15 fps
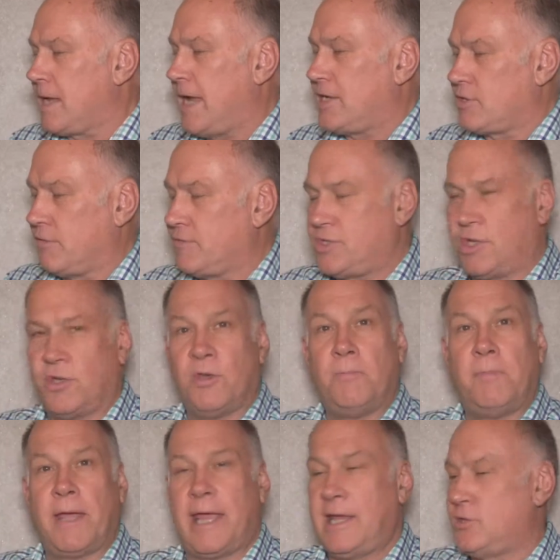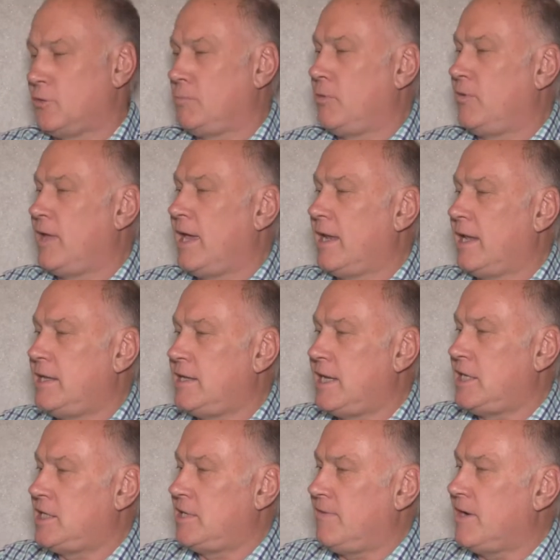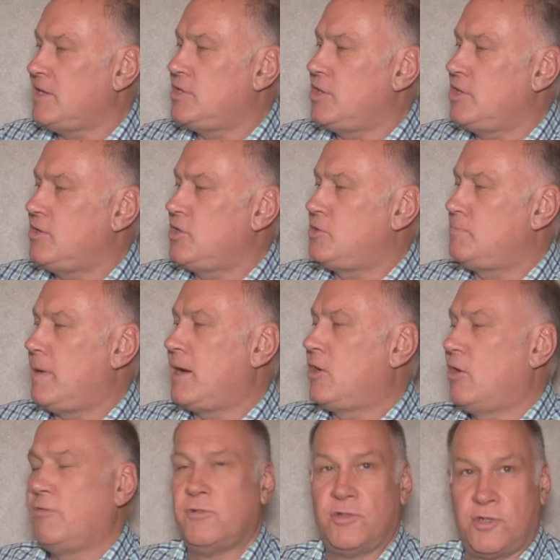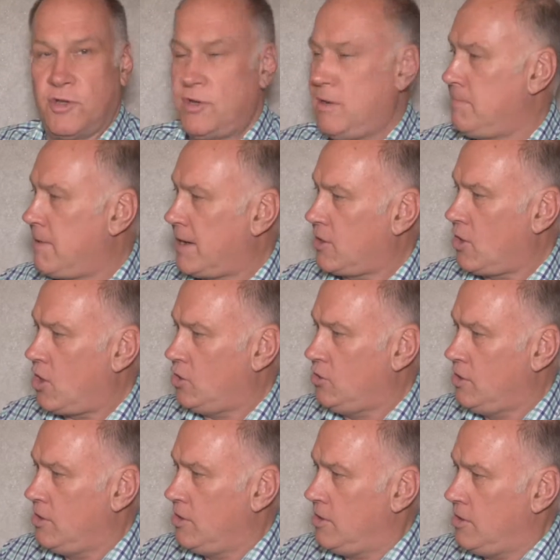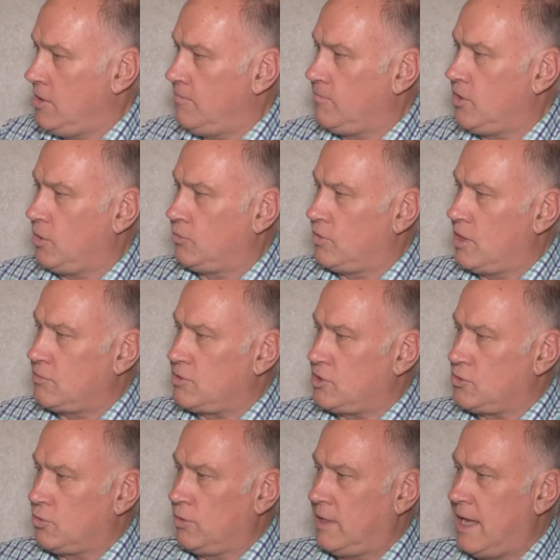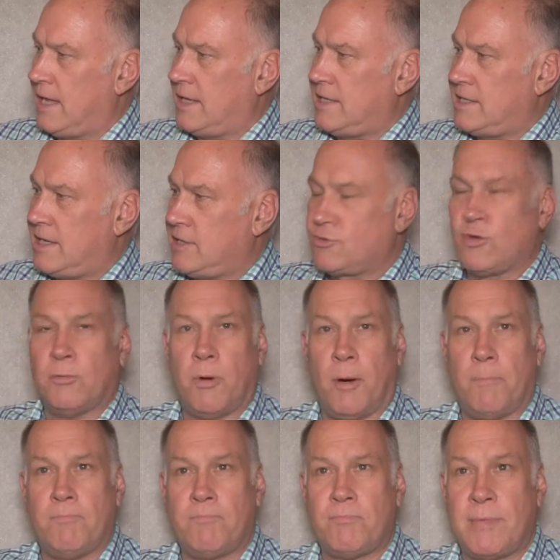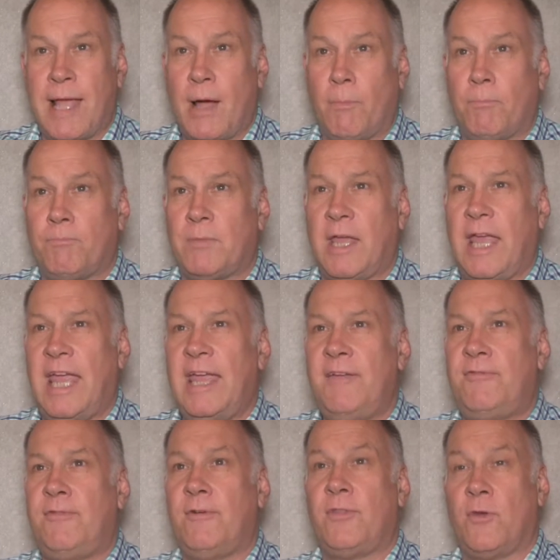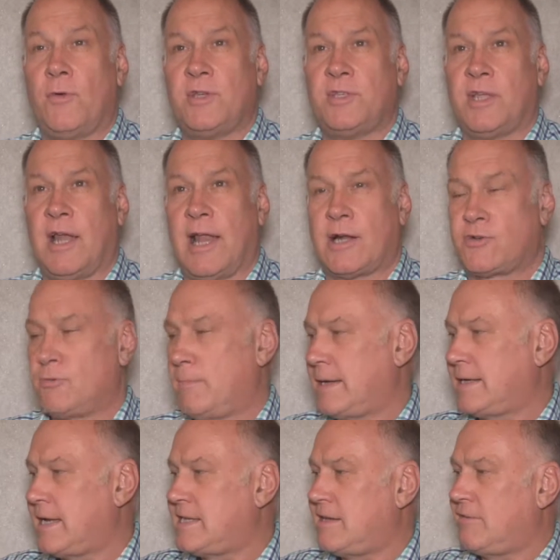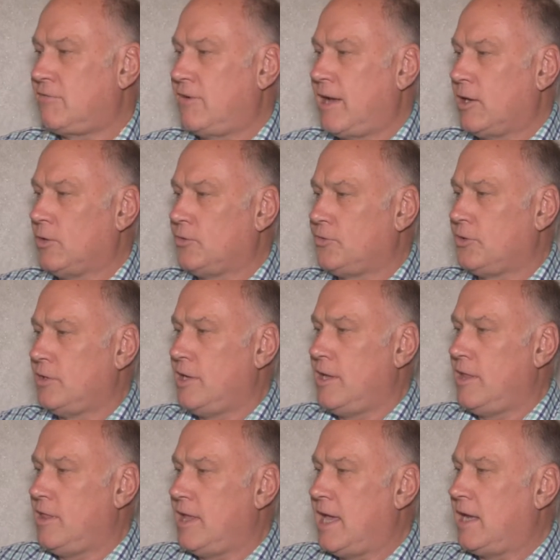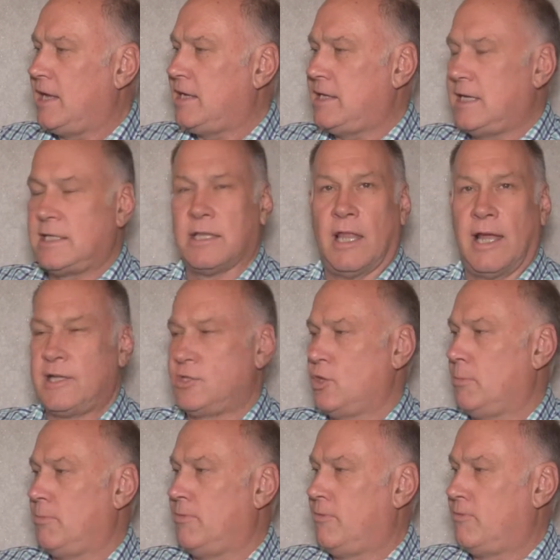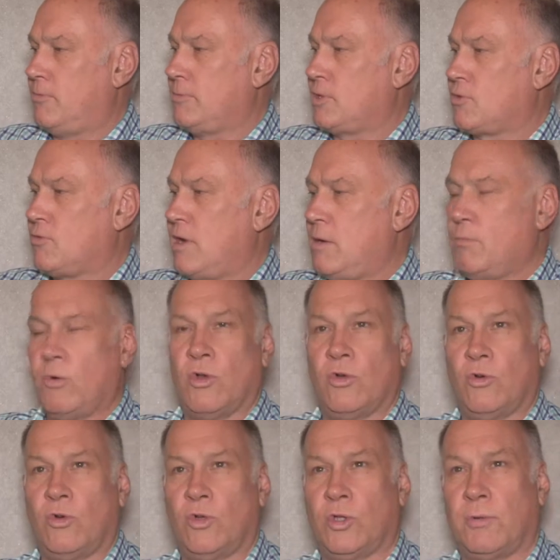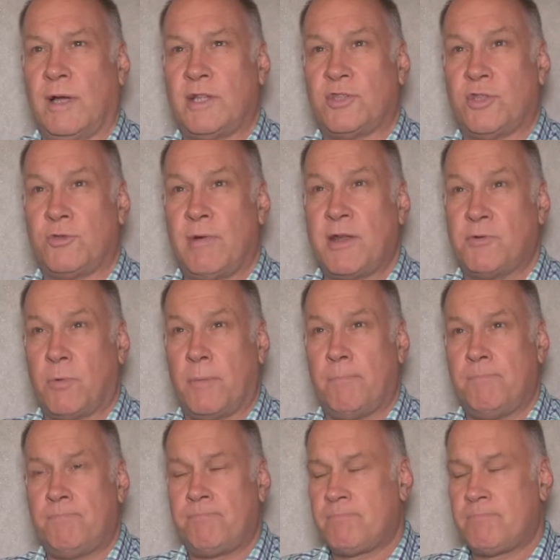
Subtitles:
it's obviously going to pick it up on the LEDs. If I turn this back off and turn it back on, you'll notice all the LEDs come on. Now, if there is an electromagnetic field, the LEDs light up from the green one all the way to the red one.